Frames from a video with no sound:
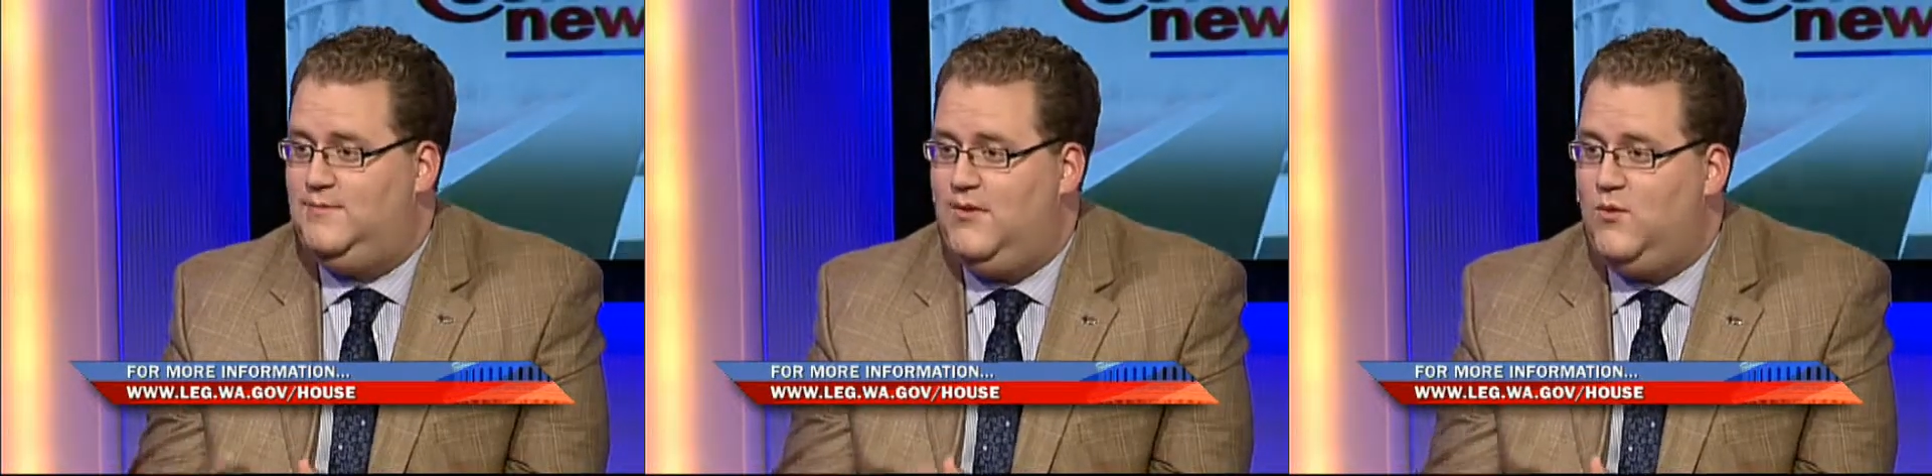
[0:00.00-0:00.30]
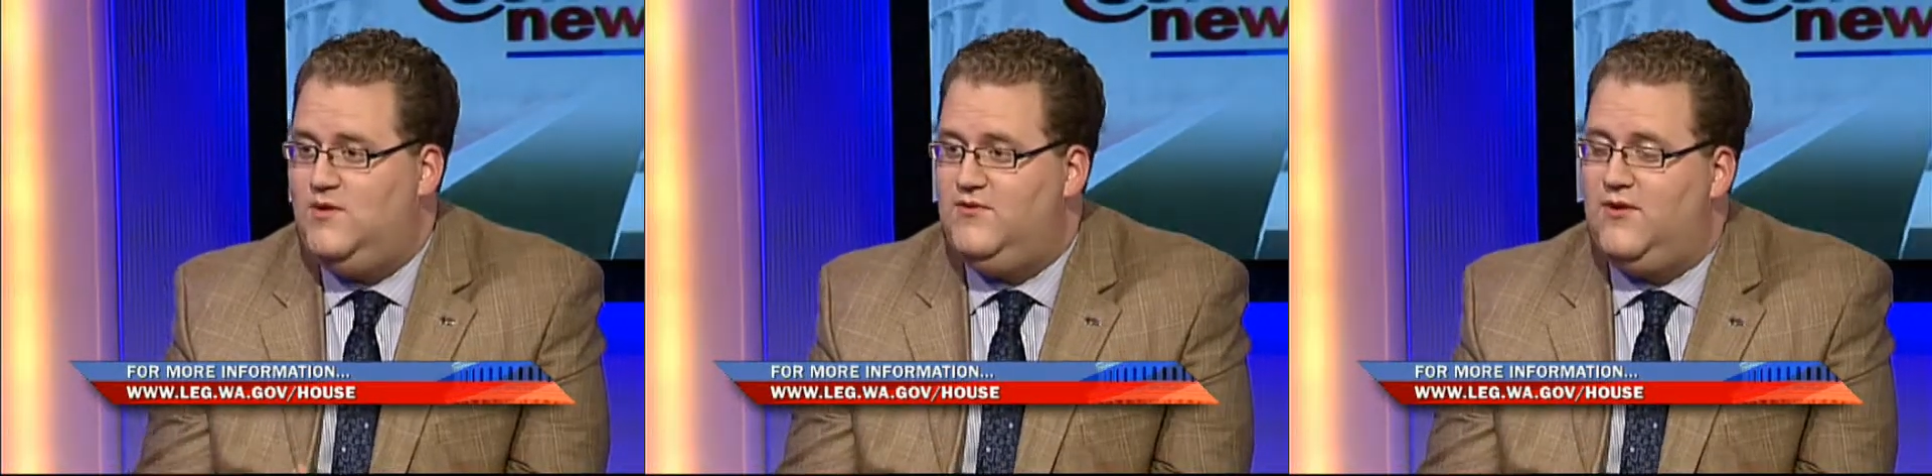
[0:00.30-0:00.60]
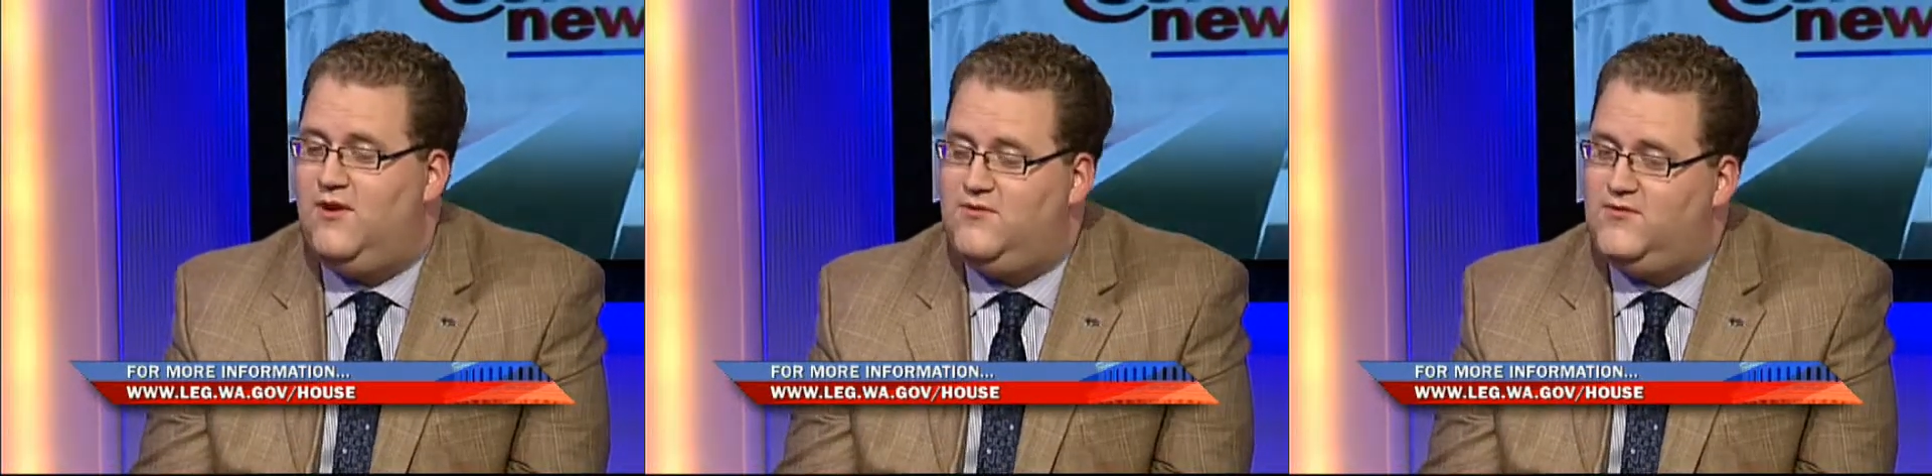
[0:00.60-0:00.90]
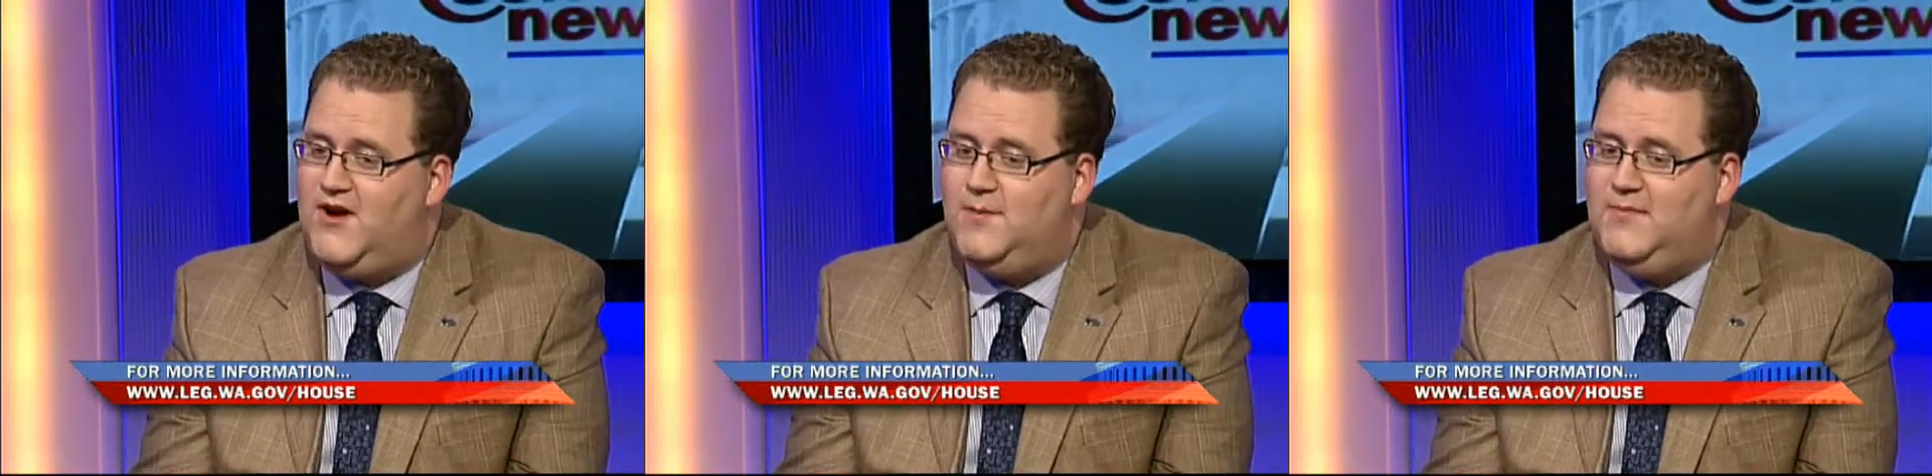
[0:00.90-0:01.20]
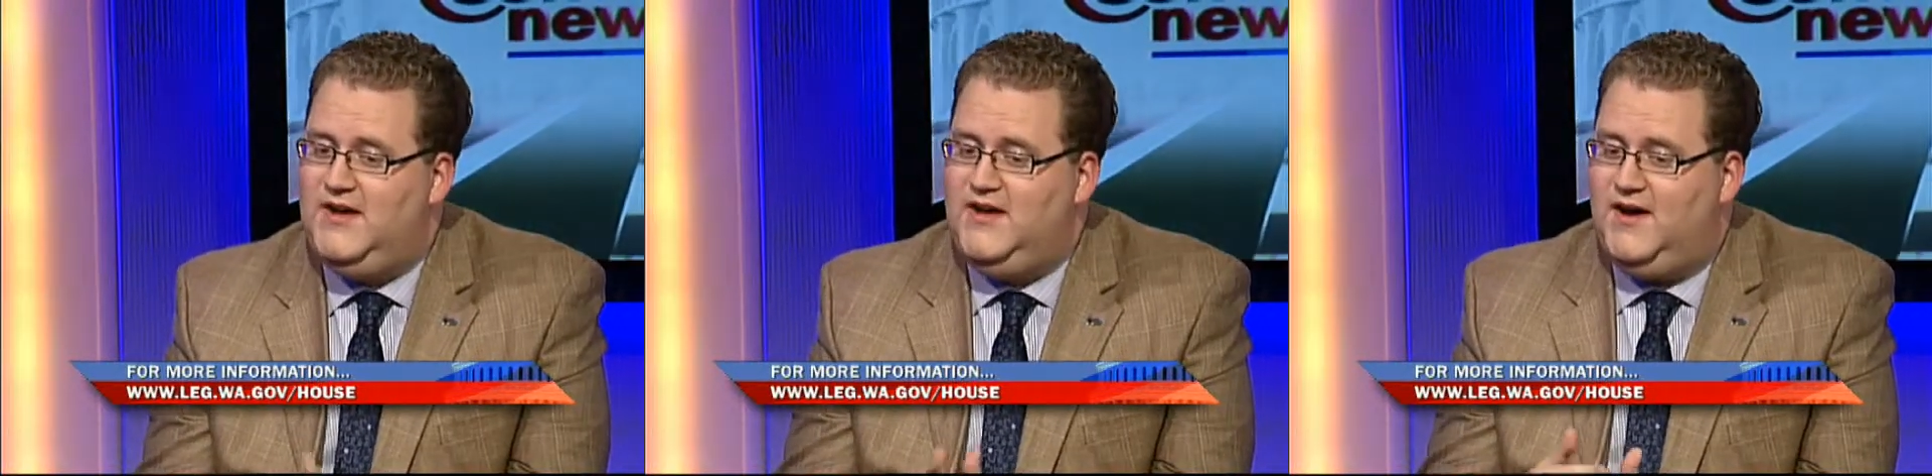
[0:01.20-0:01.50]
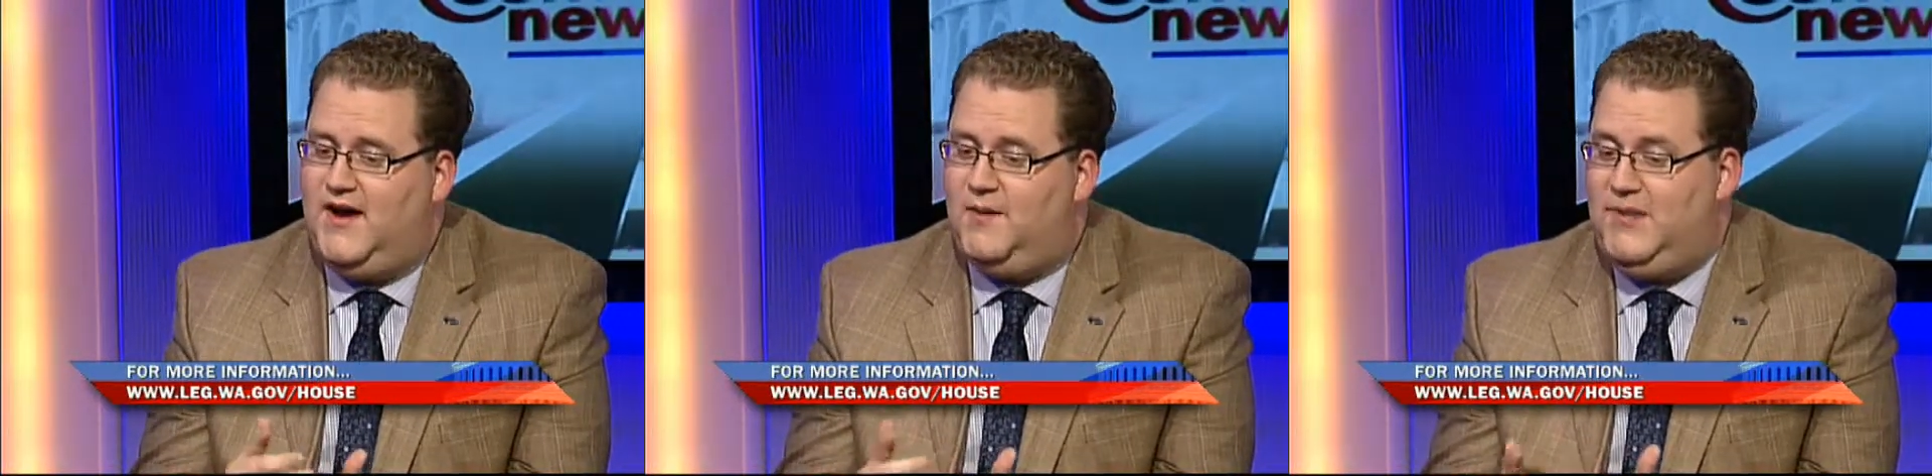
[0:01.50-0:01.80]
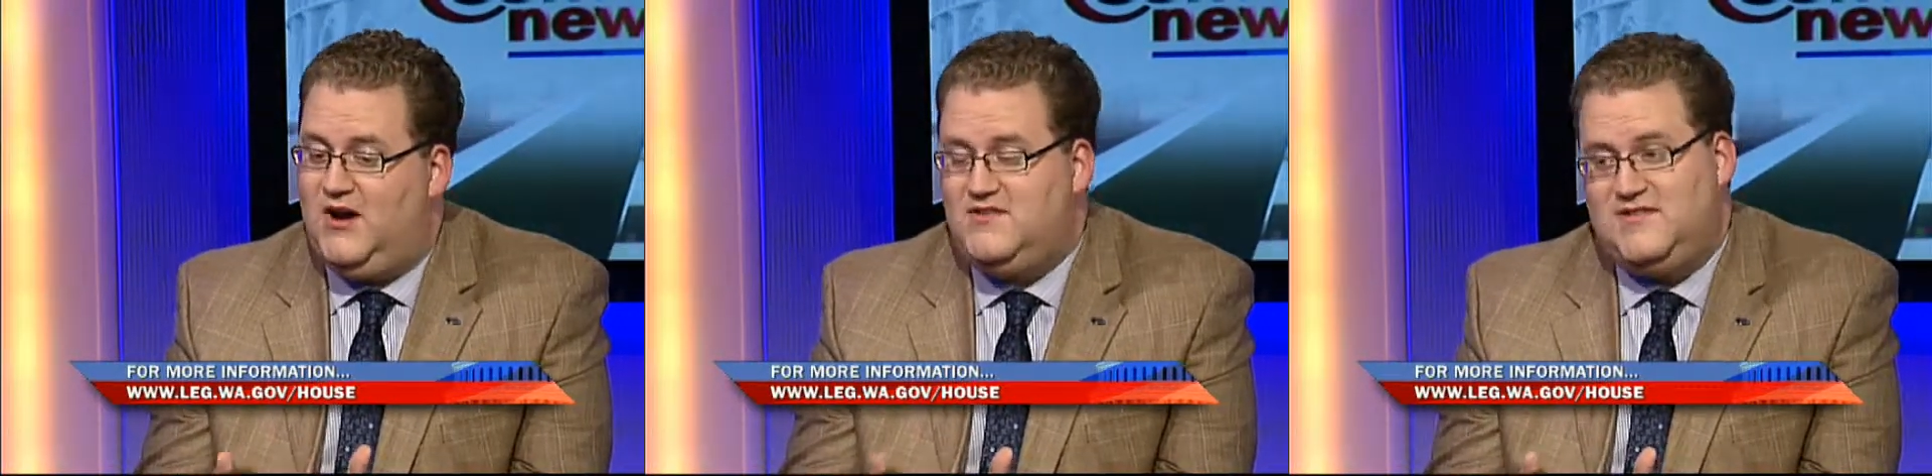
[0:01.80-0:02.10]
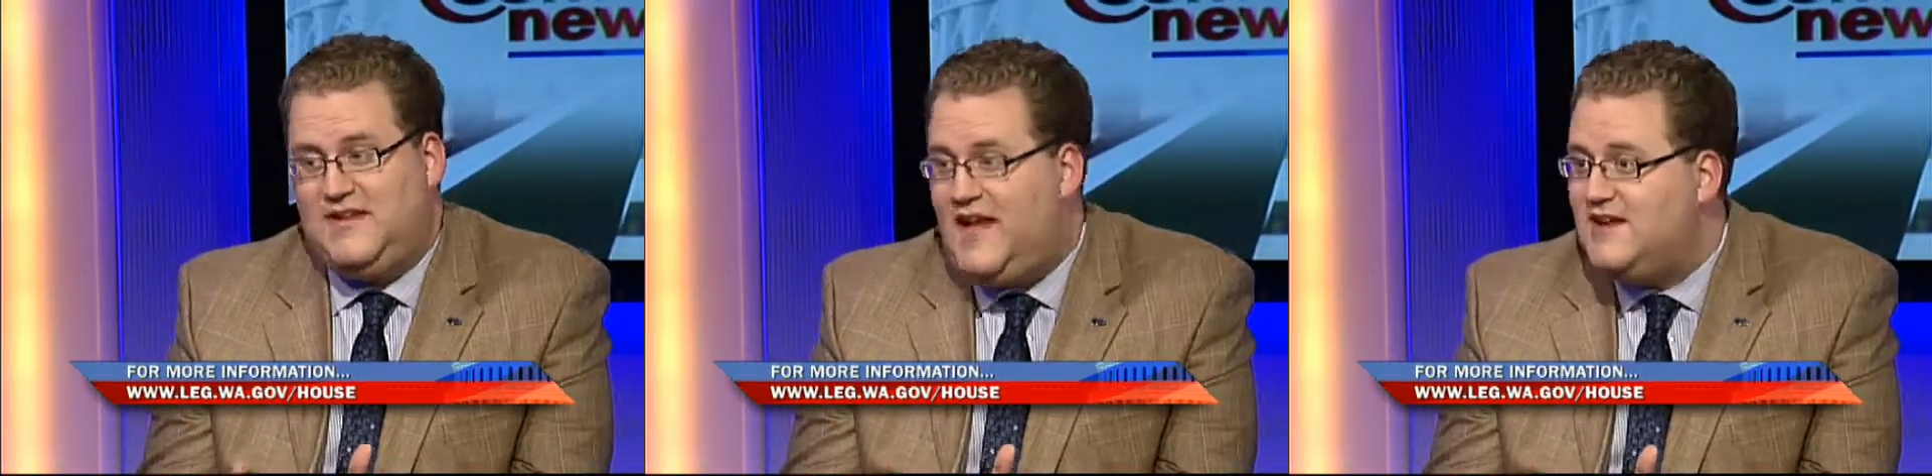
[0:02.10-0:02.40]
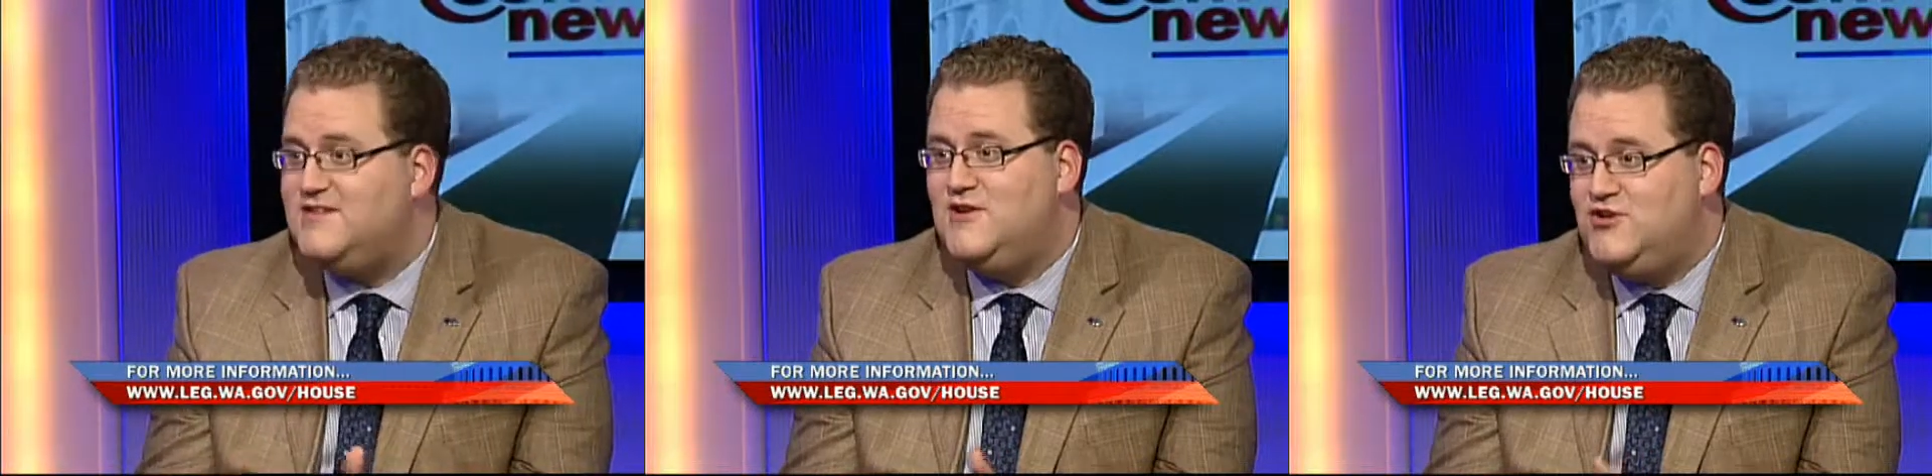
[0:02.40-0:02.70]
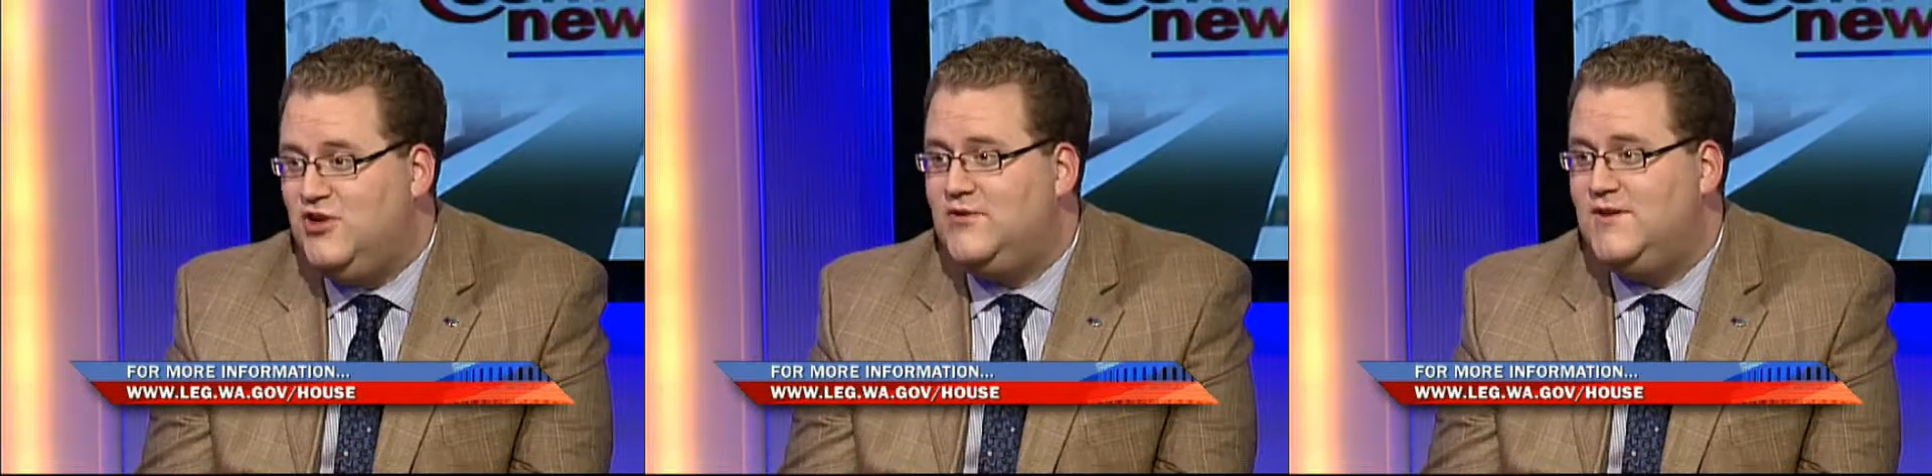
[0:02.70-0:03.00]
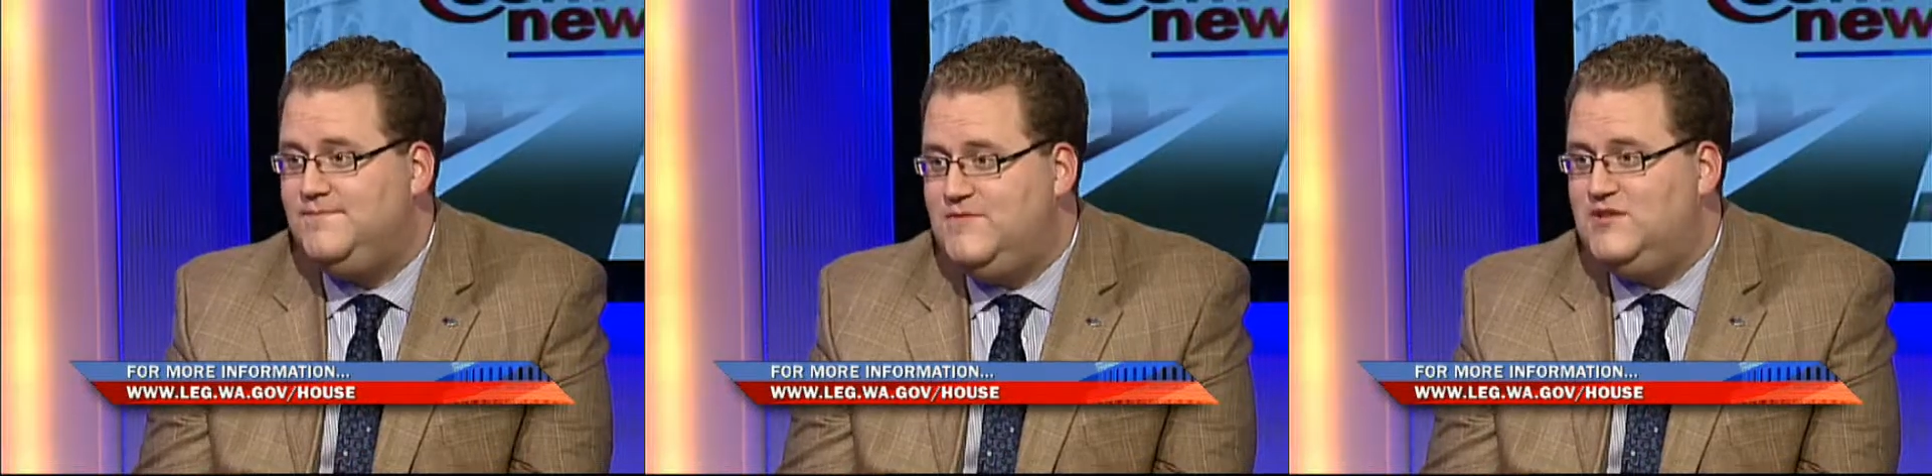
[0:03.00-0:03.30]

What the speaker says: But we've heard from parents that lost their children